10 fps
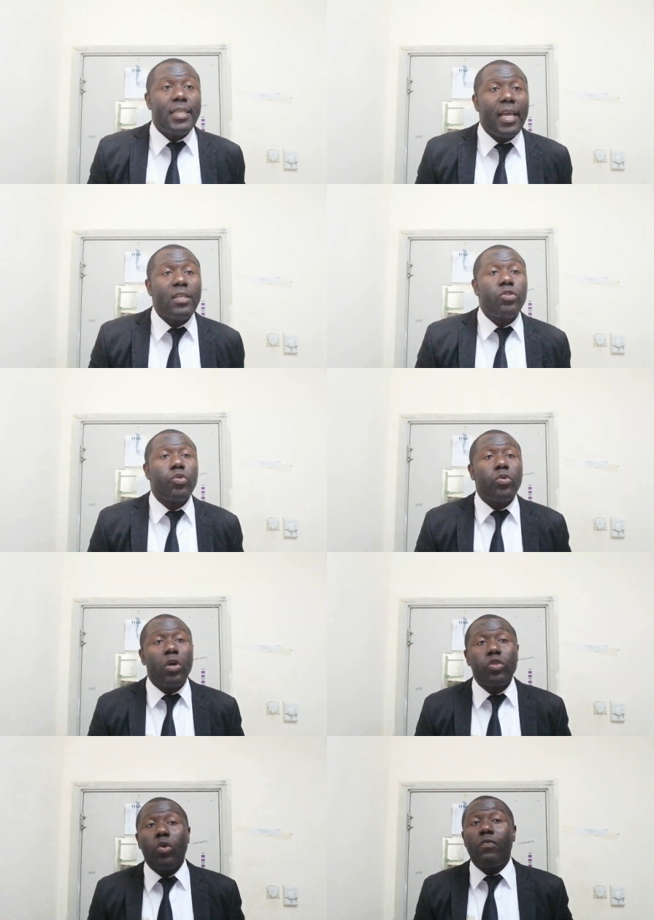Then do
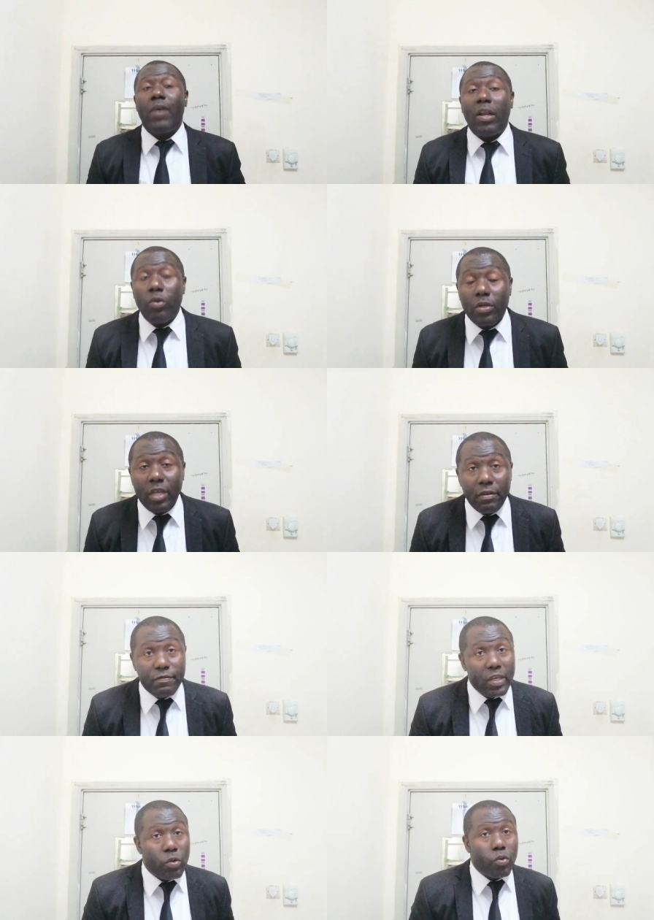not overload a
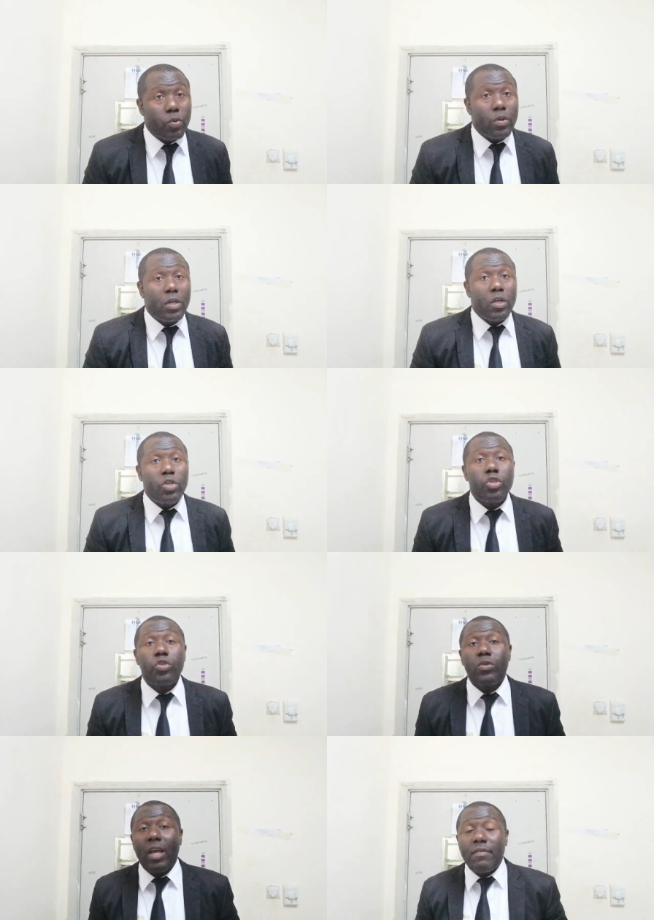vehicle. You
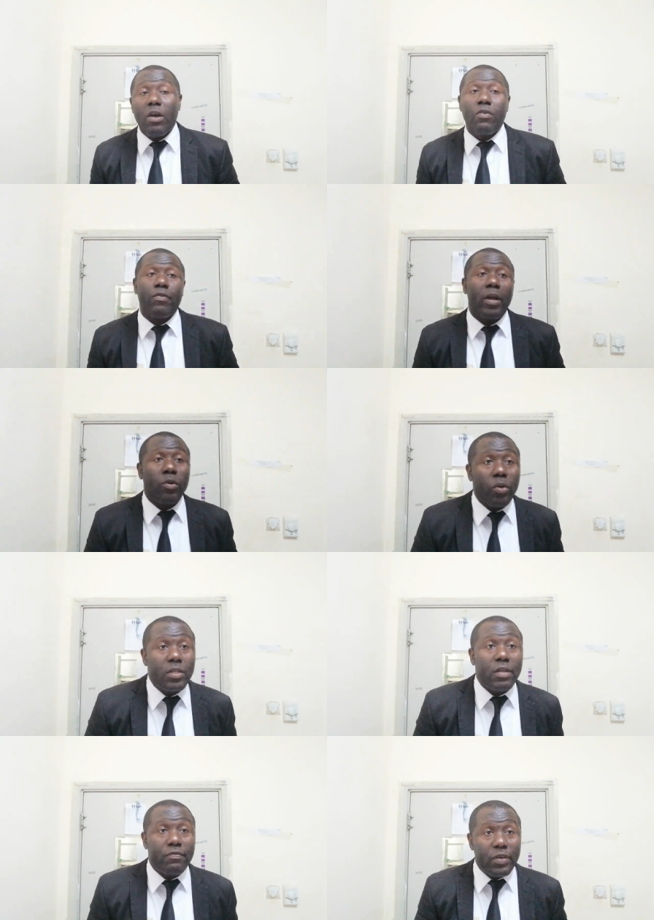should never
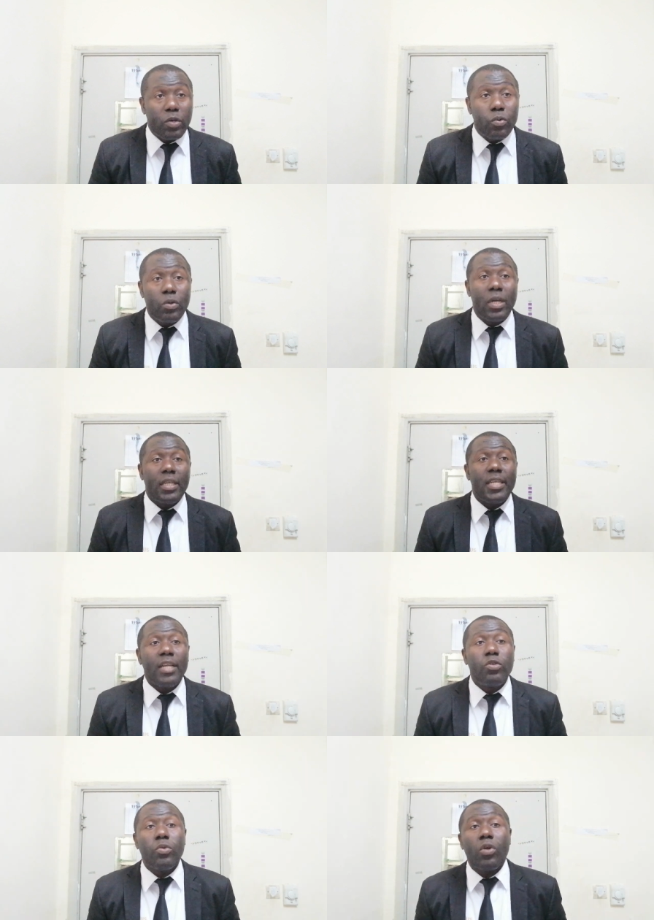overload the vehicle.
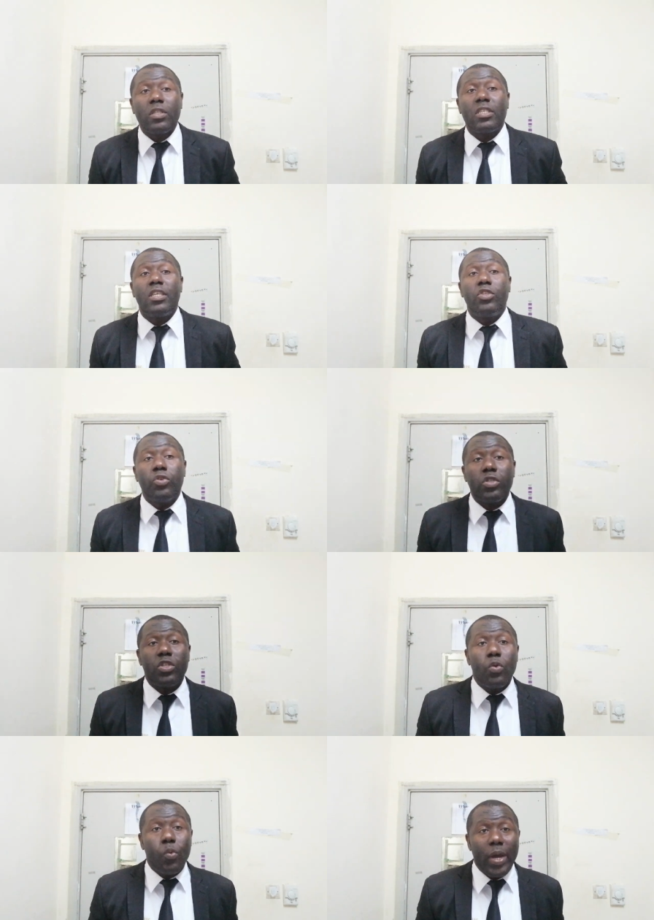Then do not reduce
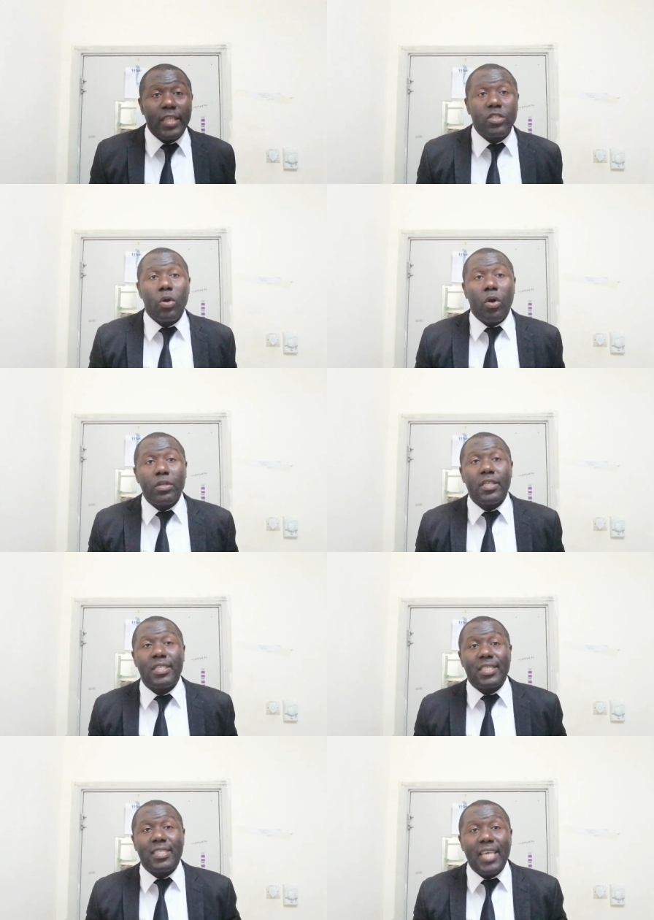the weight on the
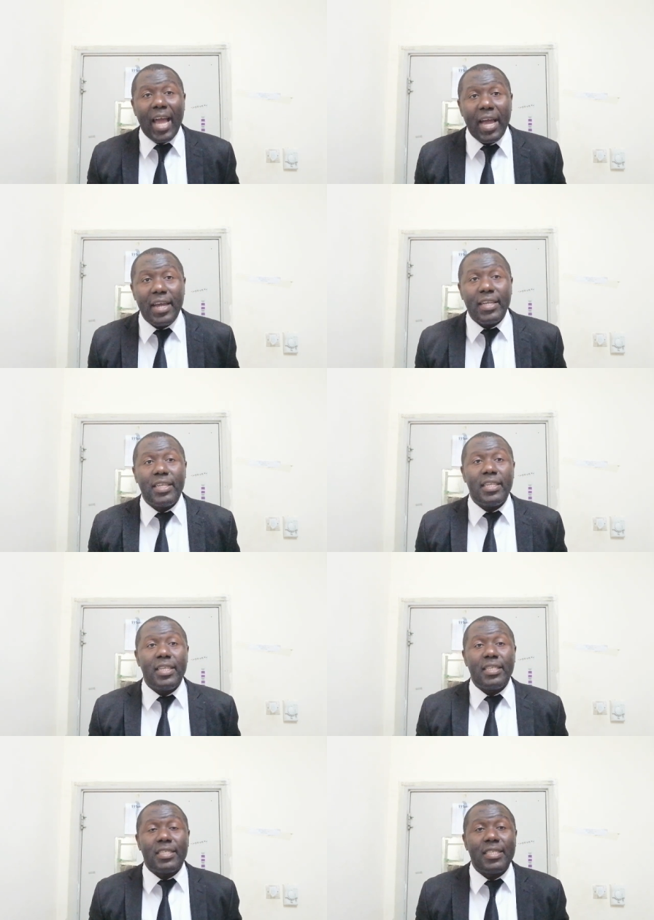
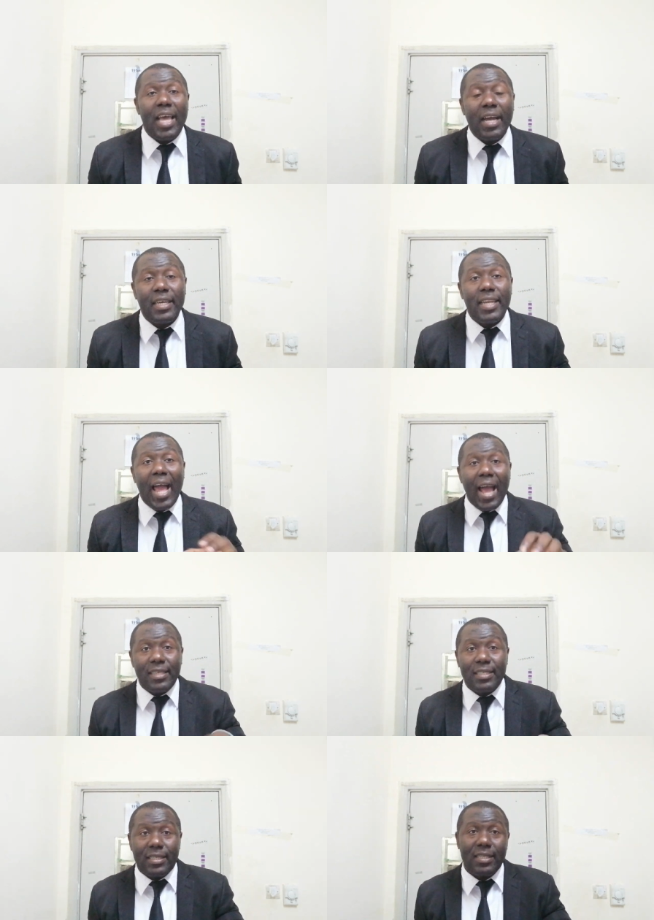steering
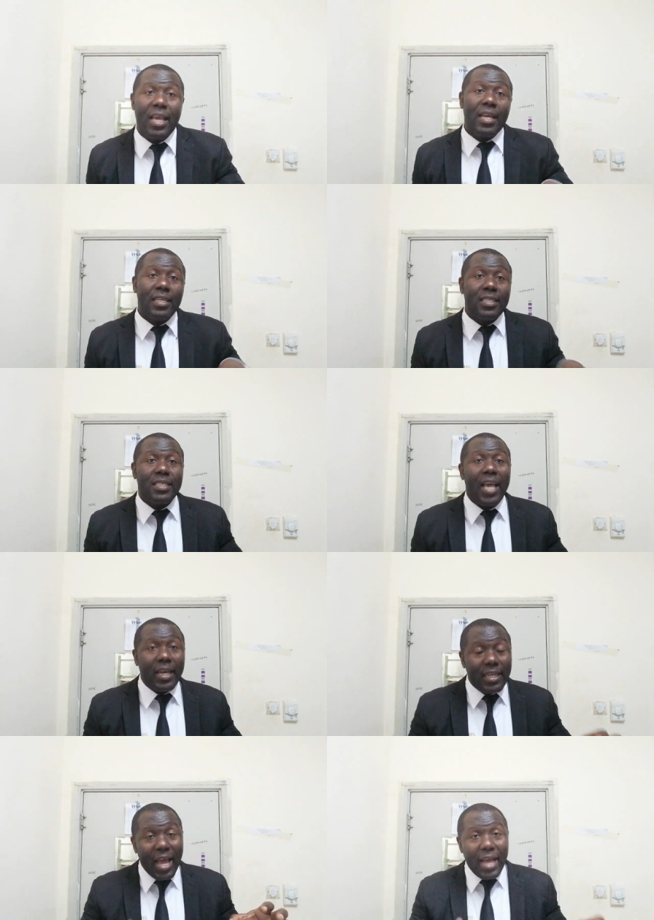axis. The
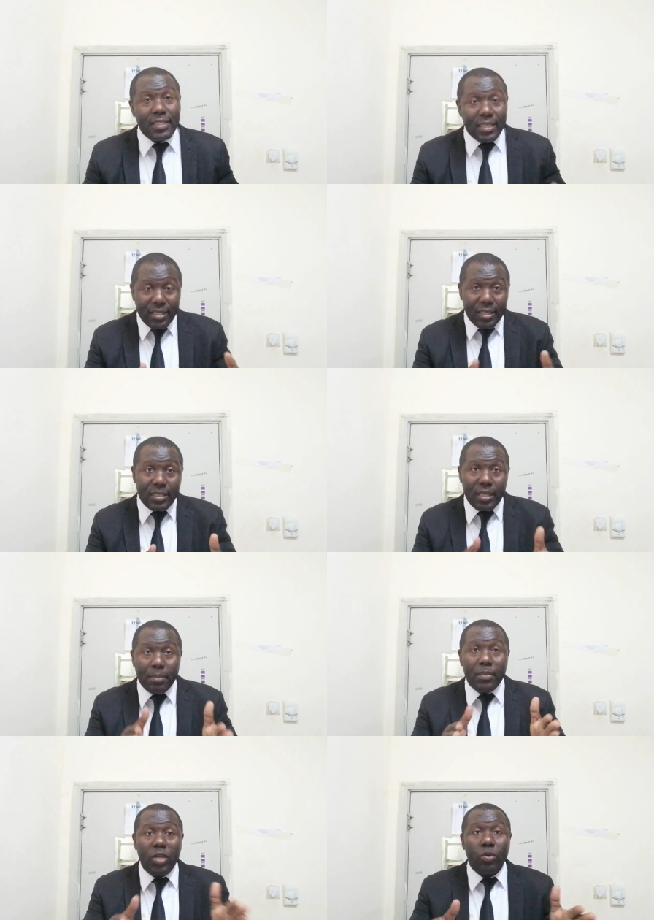steering axis is the
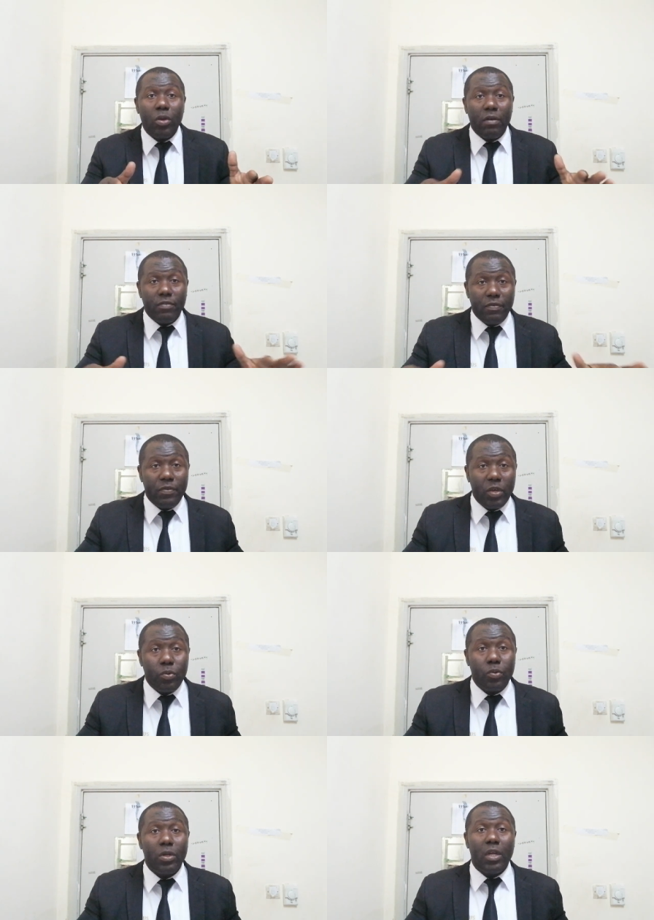middle of the
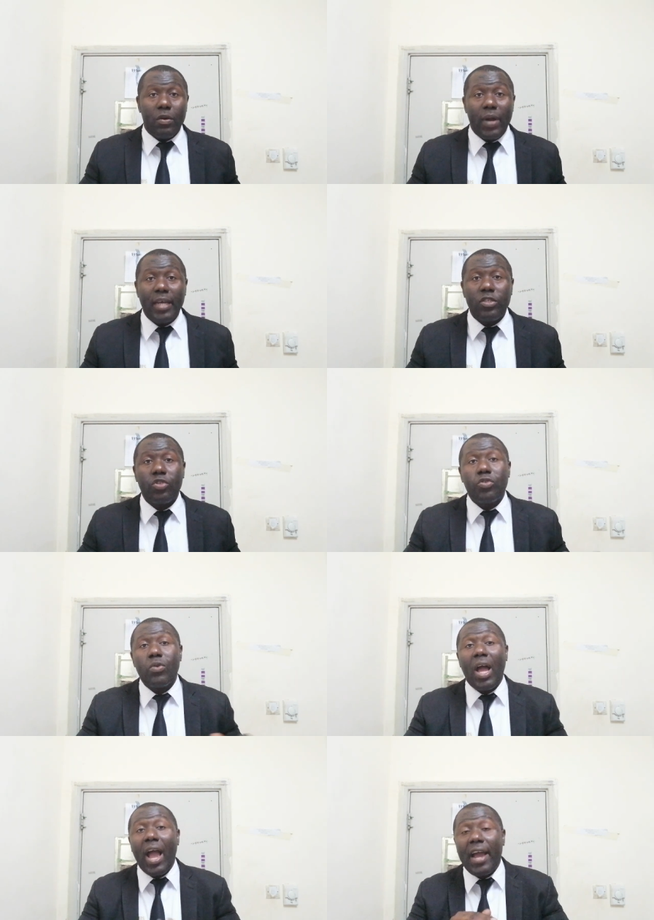vehicle, right? You
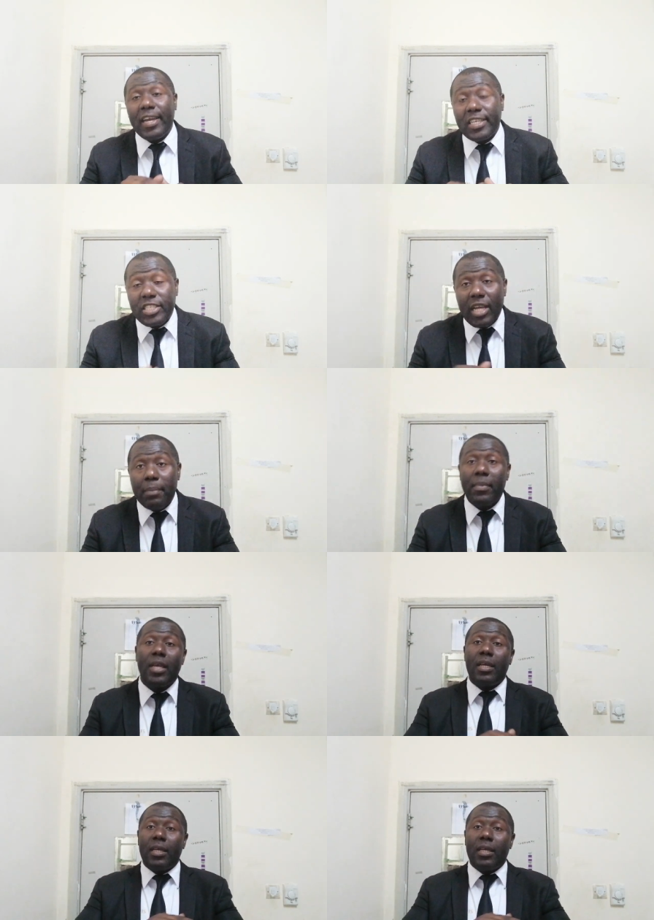should arrange them